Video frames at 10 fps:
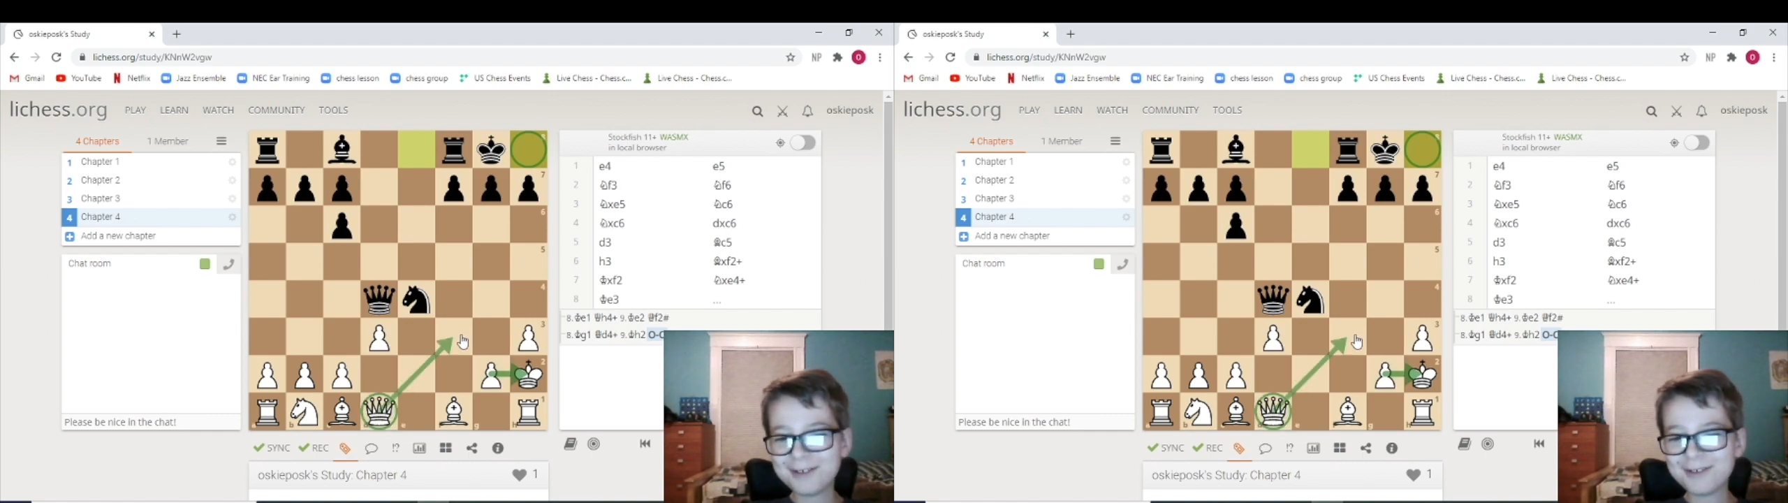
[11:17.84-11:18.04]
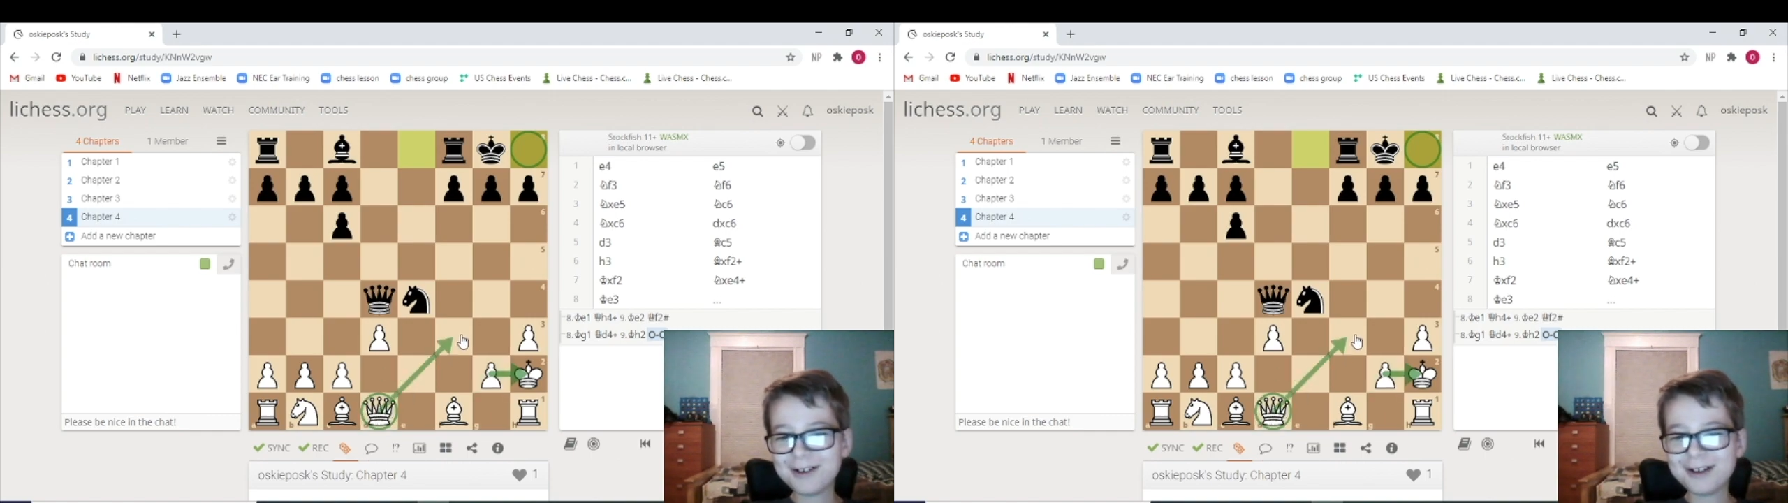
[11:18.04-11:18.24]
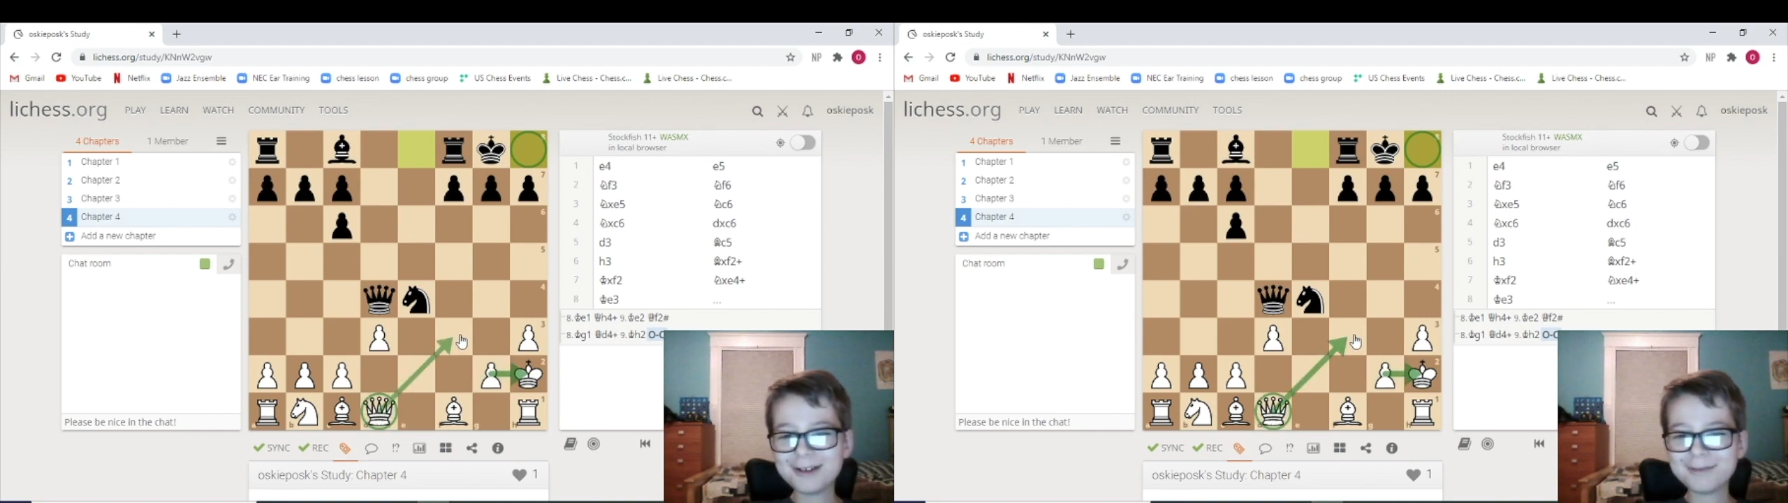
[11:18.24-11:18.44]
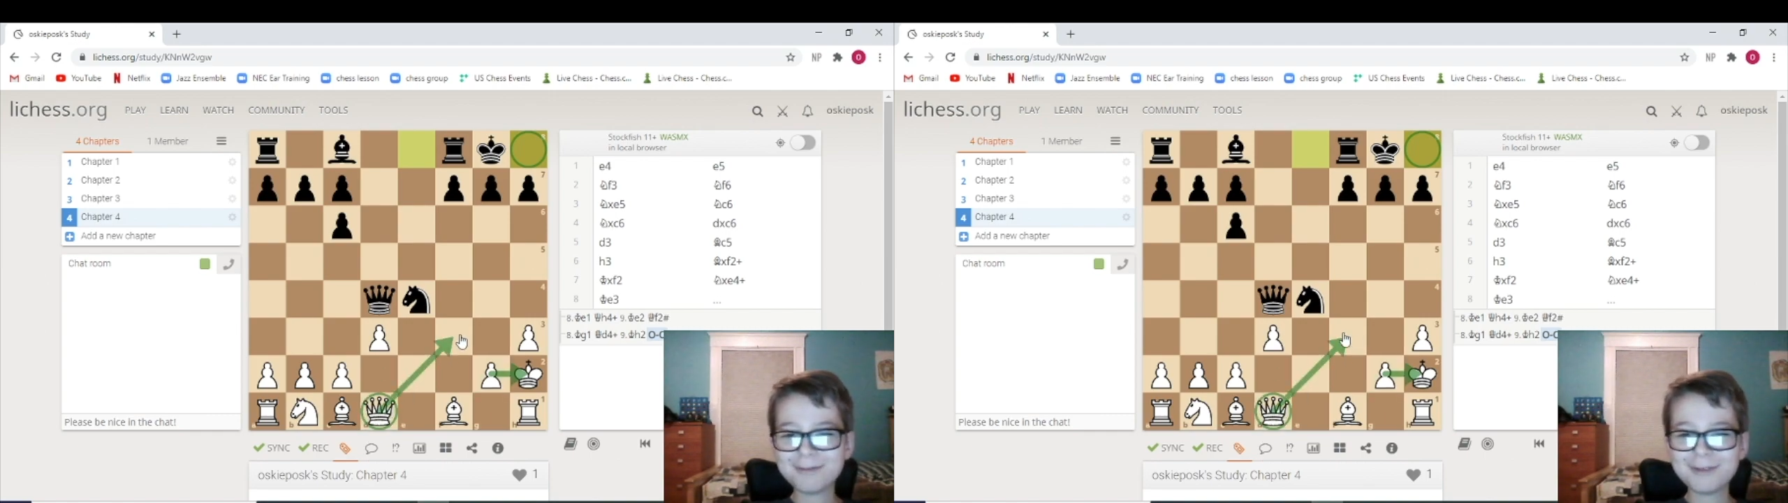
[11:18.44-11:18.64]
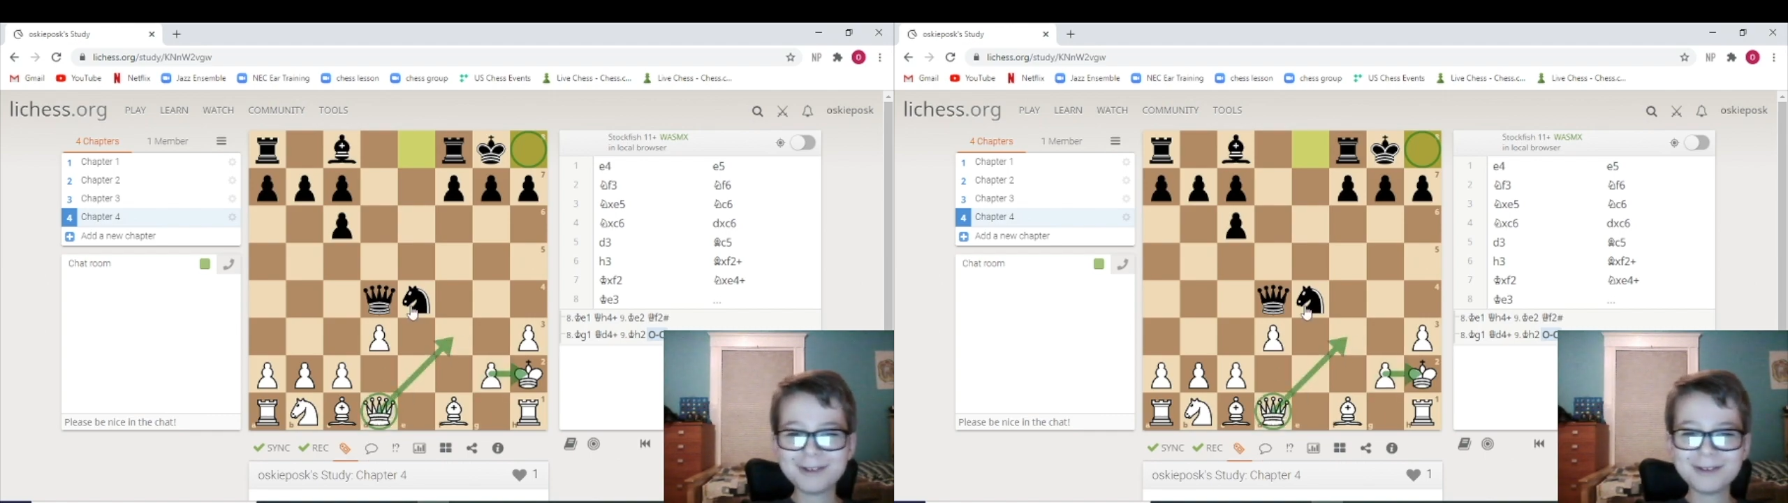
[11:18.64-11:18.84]
one
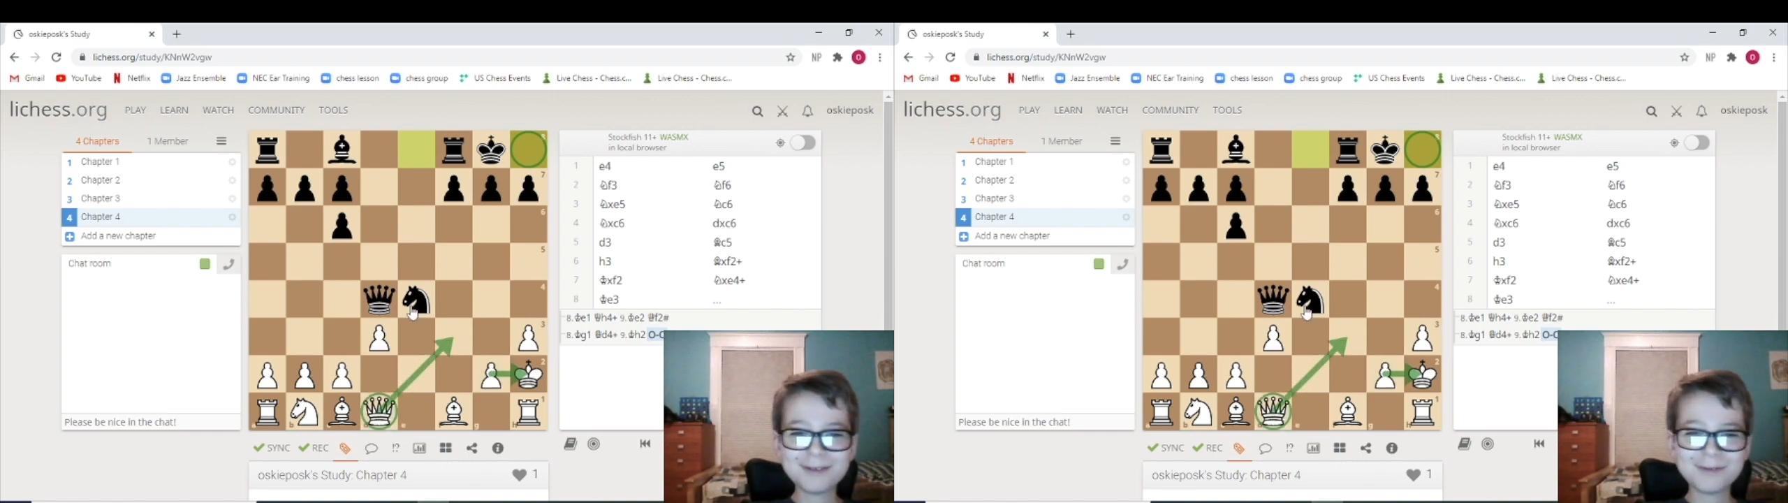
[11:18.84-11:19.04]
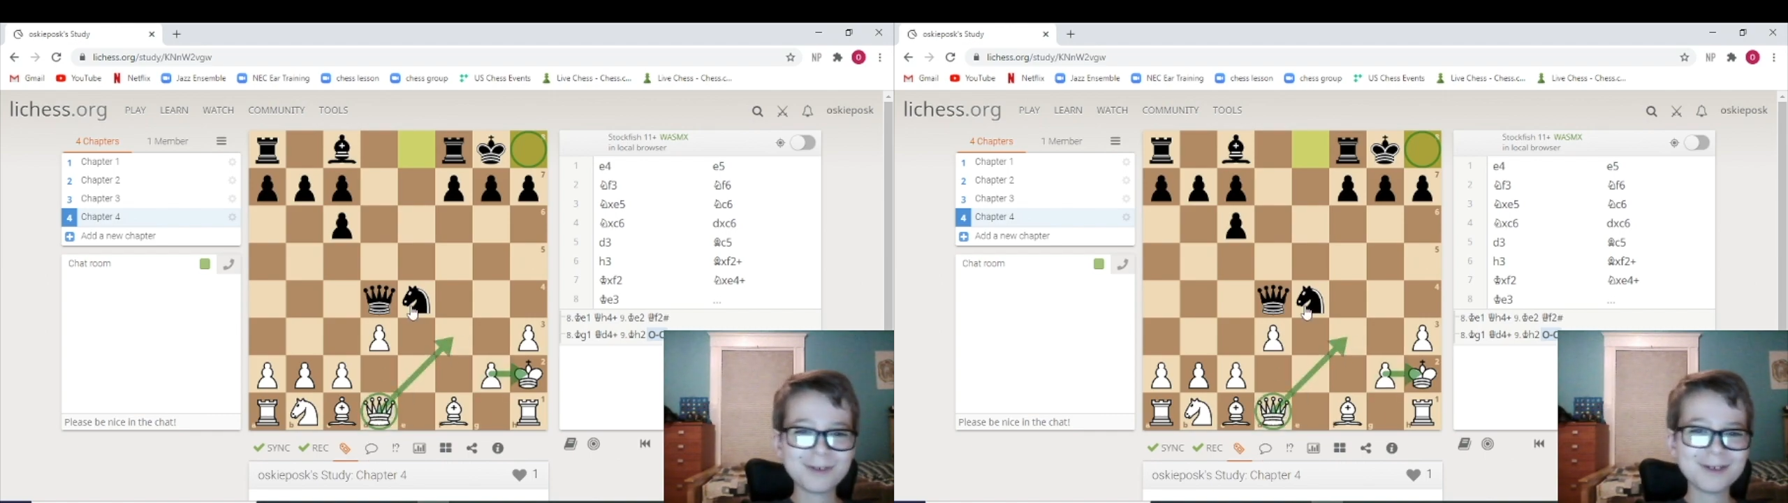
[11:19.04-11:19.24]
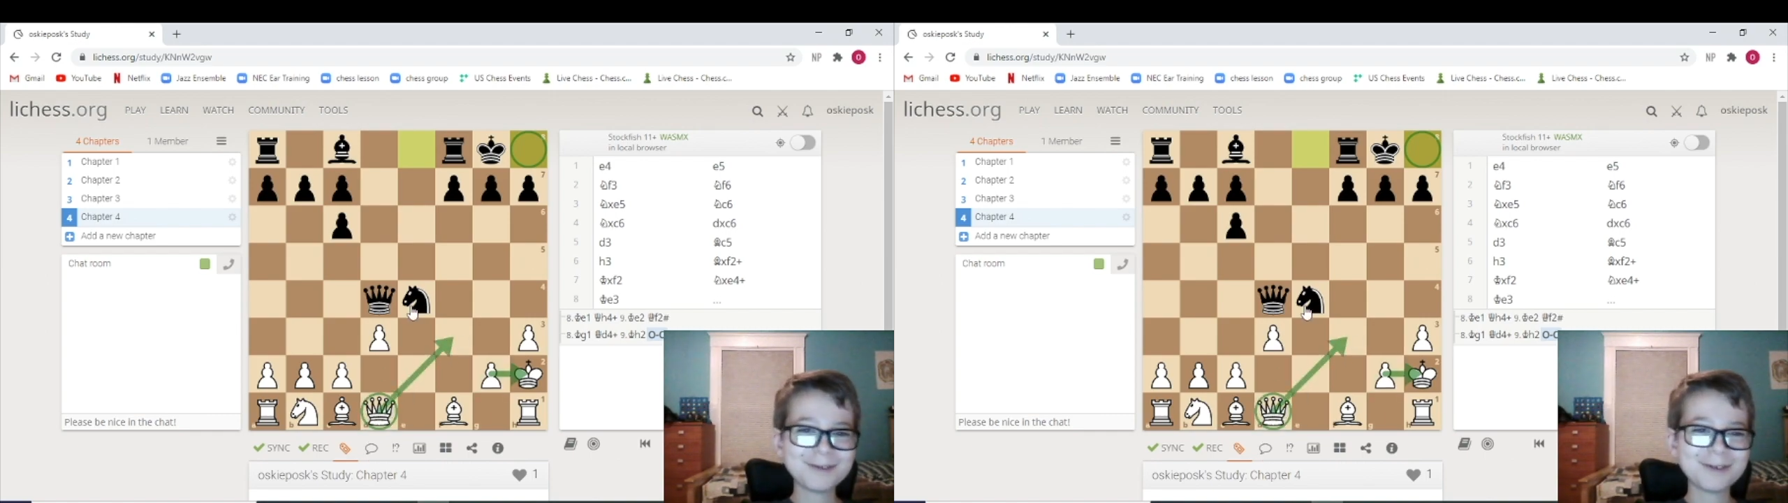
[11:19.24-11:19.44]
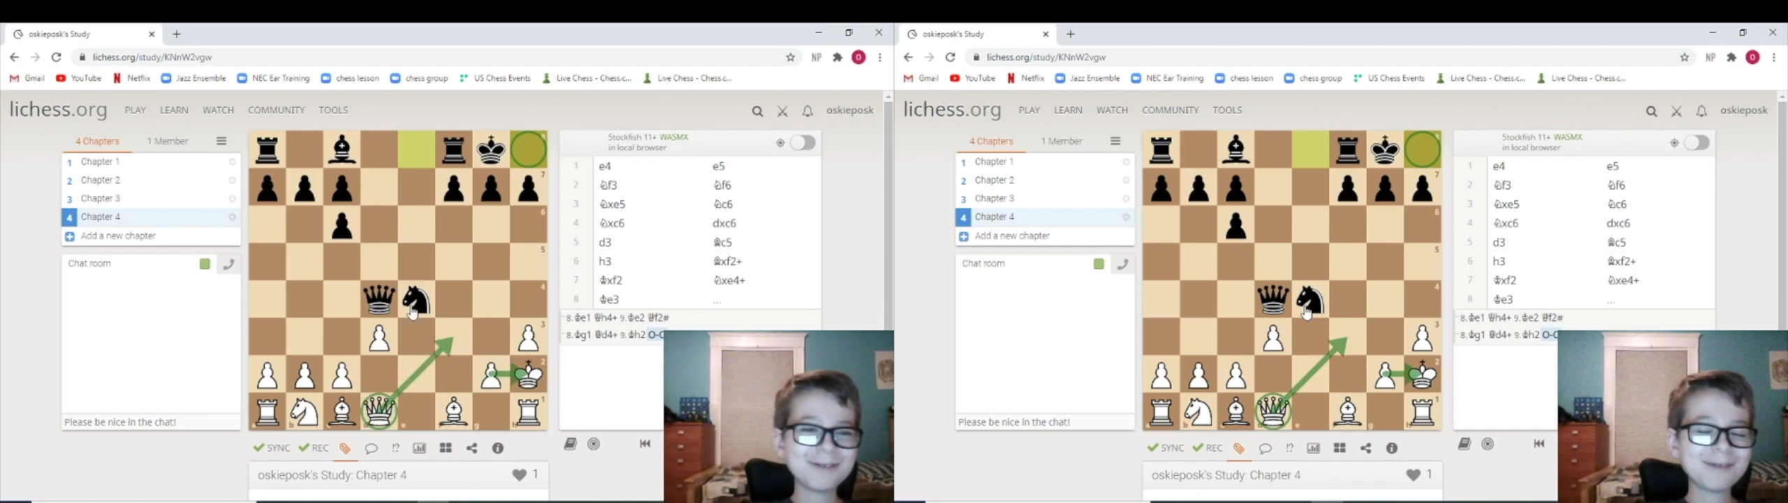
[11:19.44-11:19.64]
of